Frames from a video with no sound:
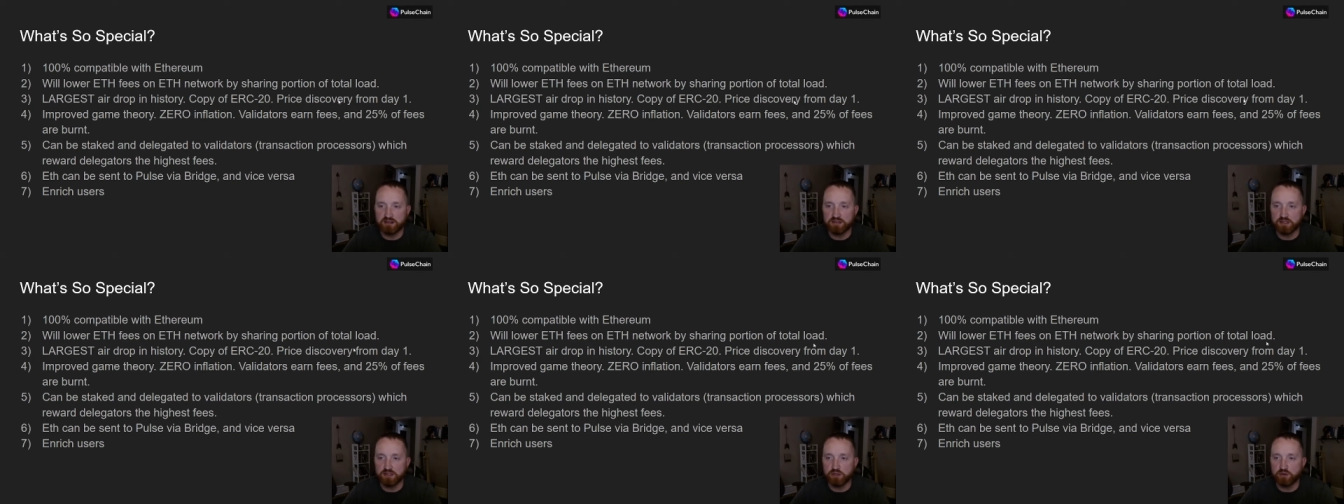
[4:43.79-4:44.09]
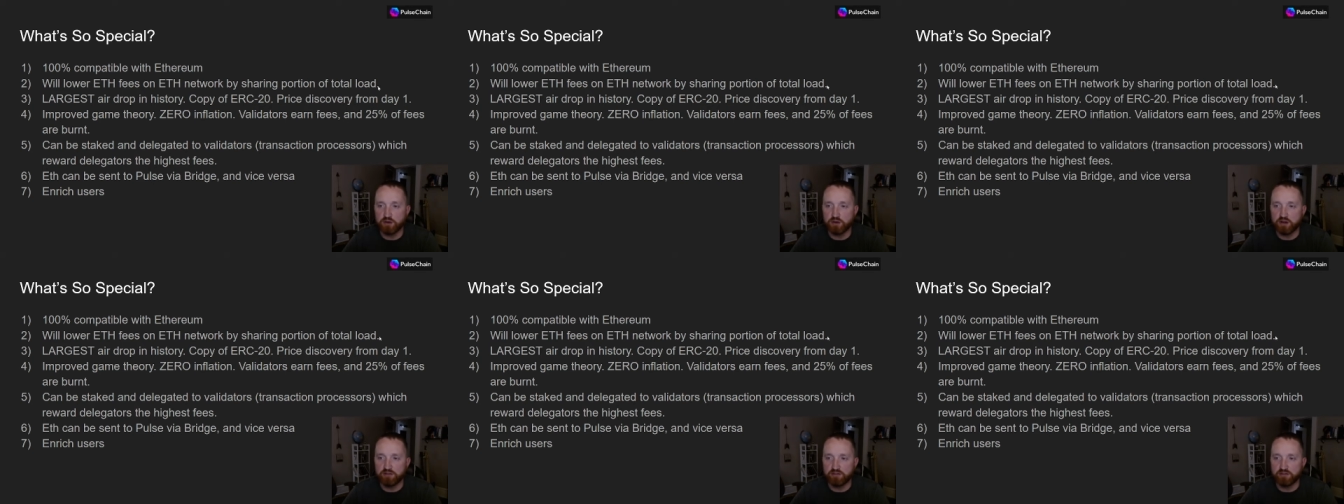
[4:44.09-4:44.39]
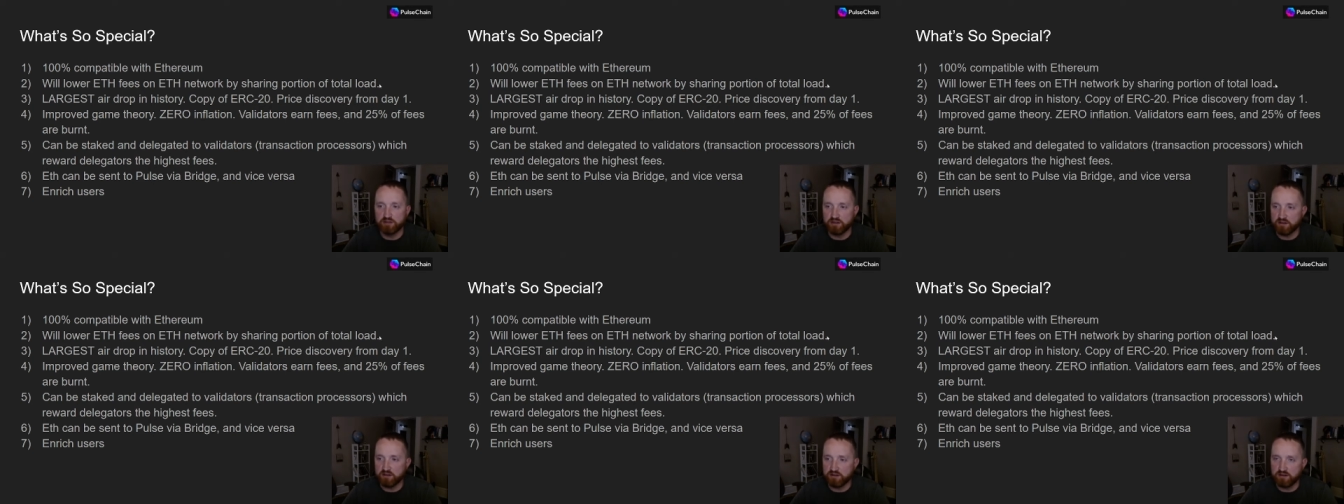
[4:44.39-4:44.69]
load off
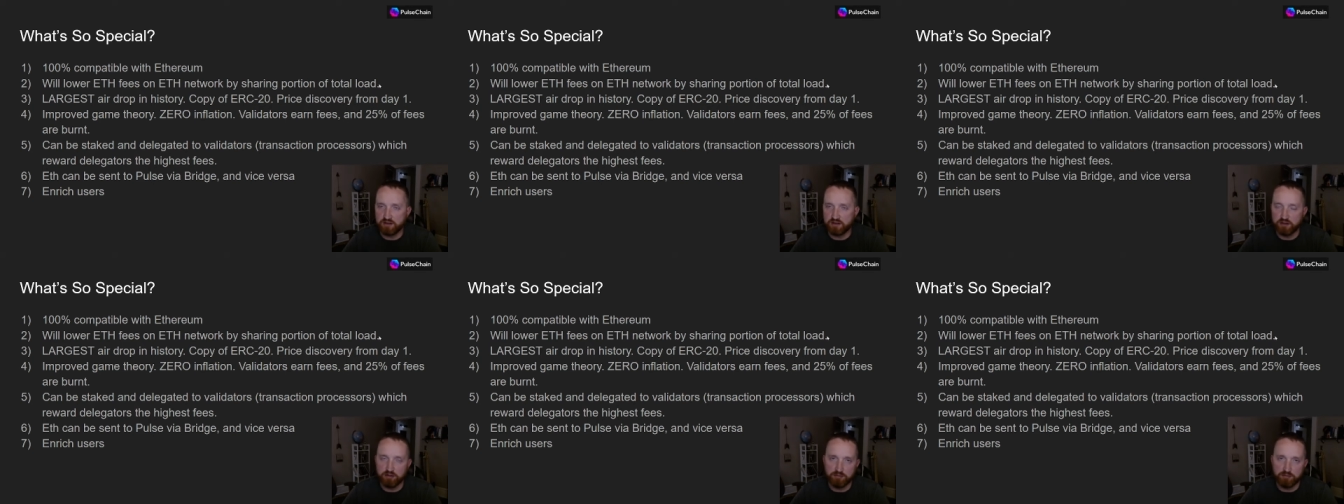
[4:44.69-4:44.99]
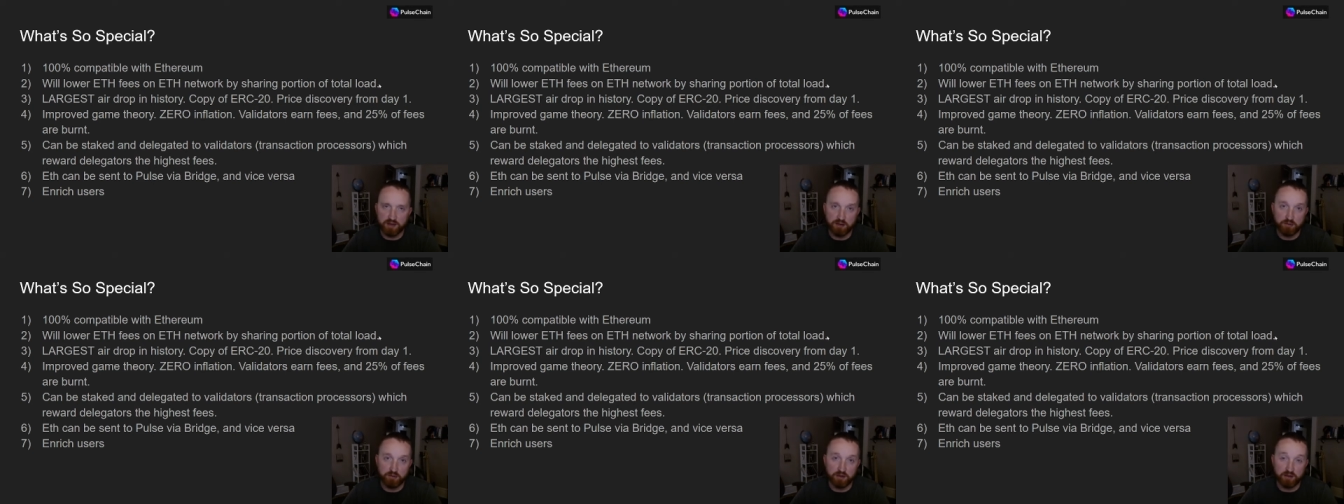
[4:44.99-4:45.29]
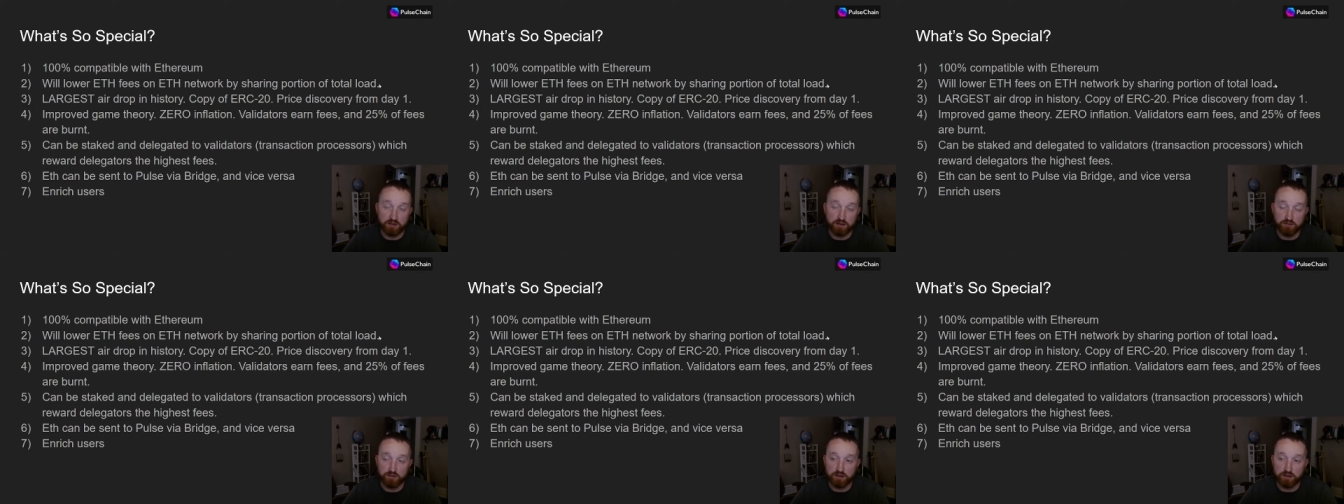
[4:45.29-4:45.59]
of the Ethereum
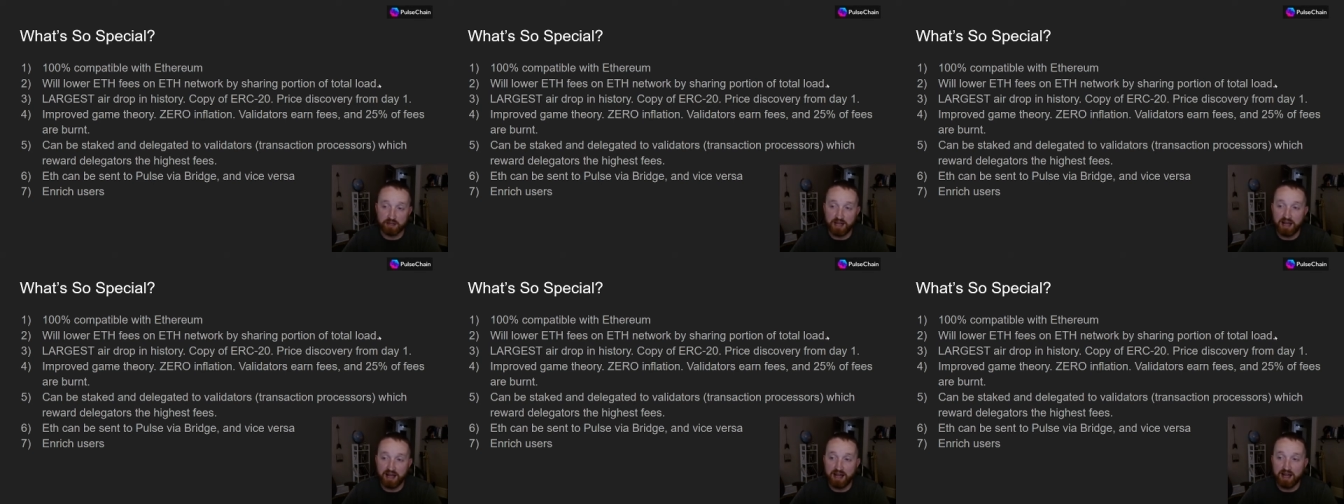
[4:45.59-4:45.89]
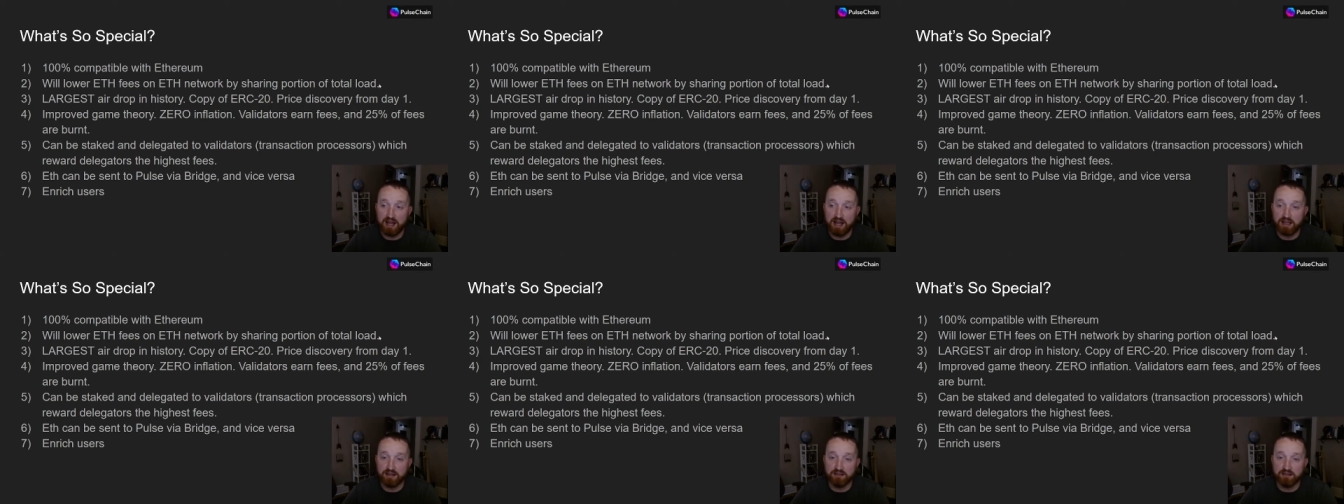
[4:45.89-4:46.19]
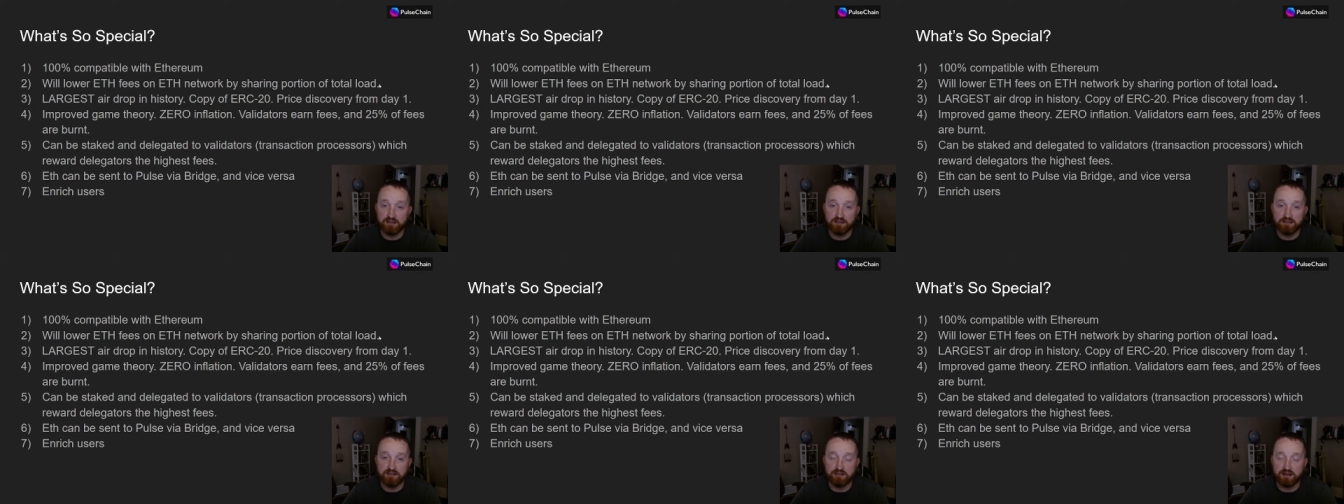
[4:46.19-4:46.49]
network in really high
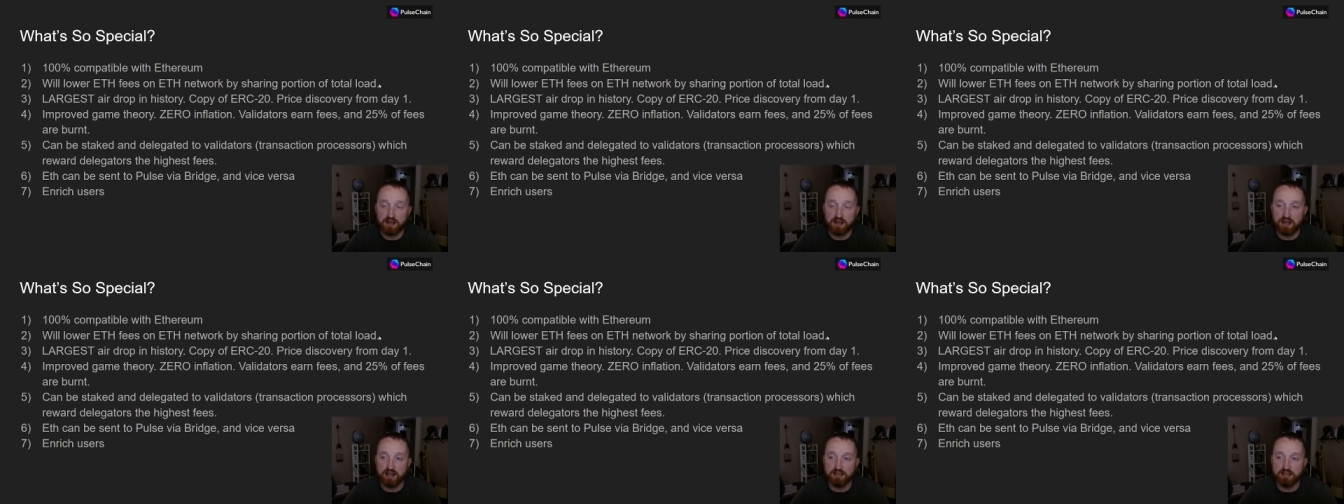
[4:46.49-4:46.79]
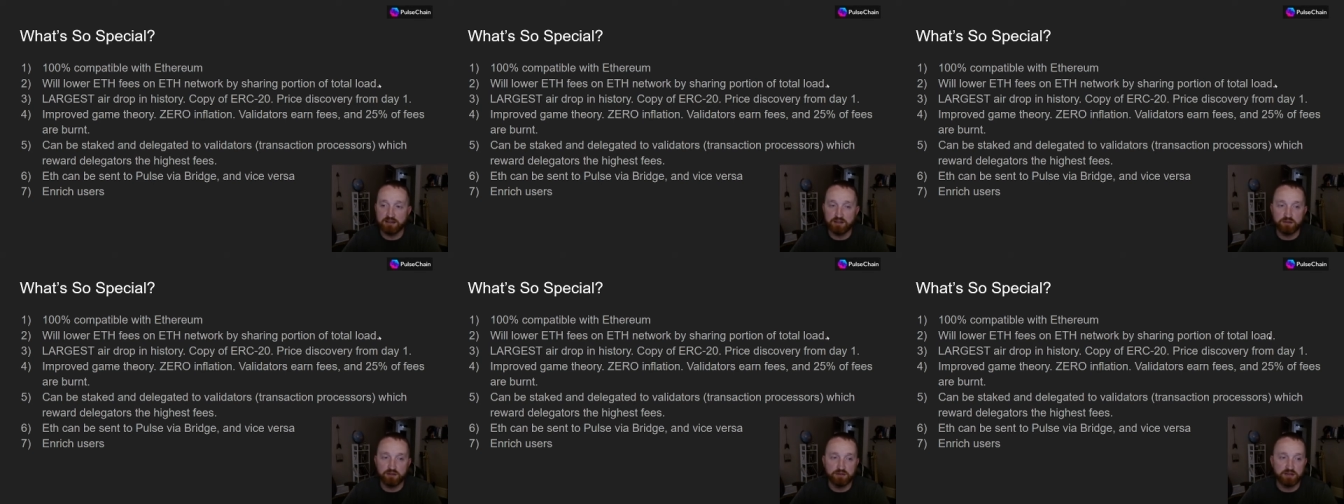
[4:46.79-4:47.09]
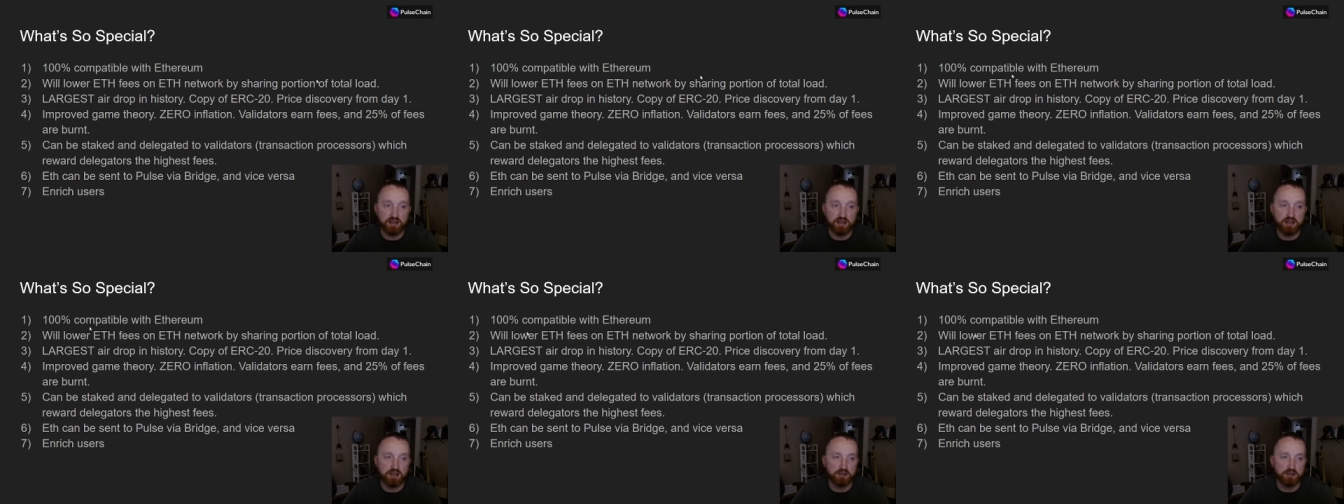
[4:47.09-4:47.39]
load
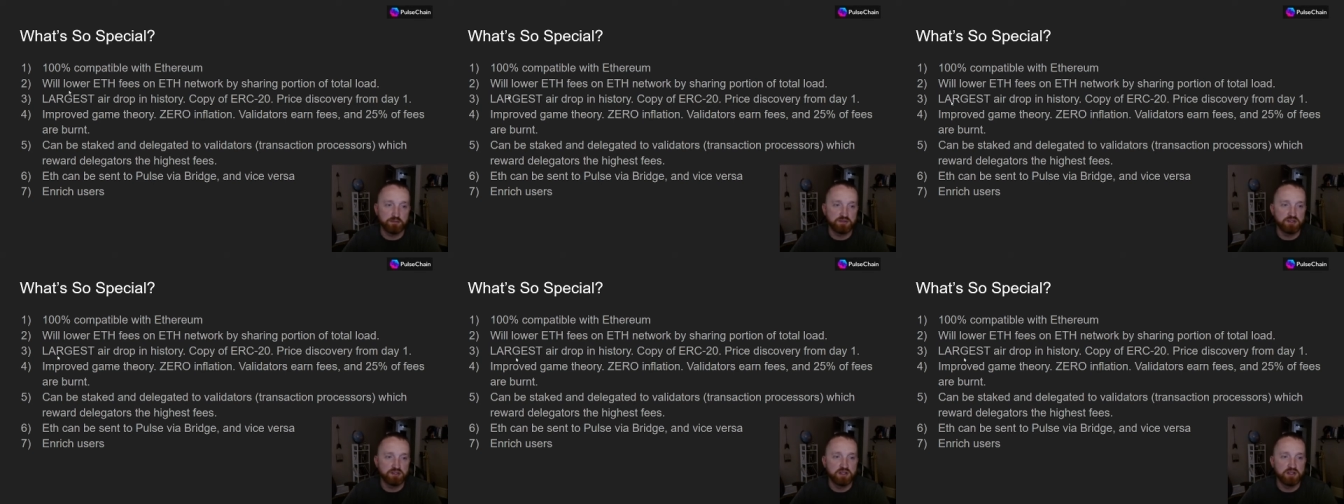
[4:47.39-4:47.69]
times.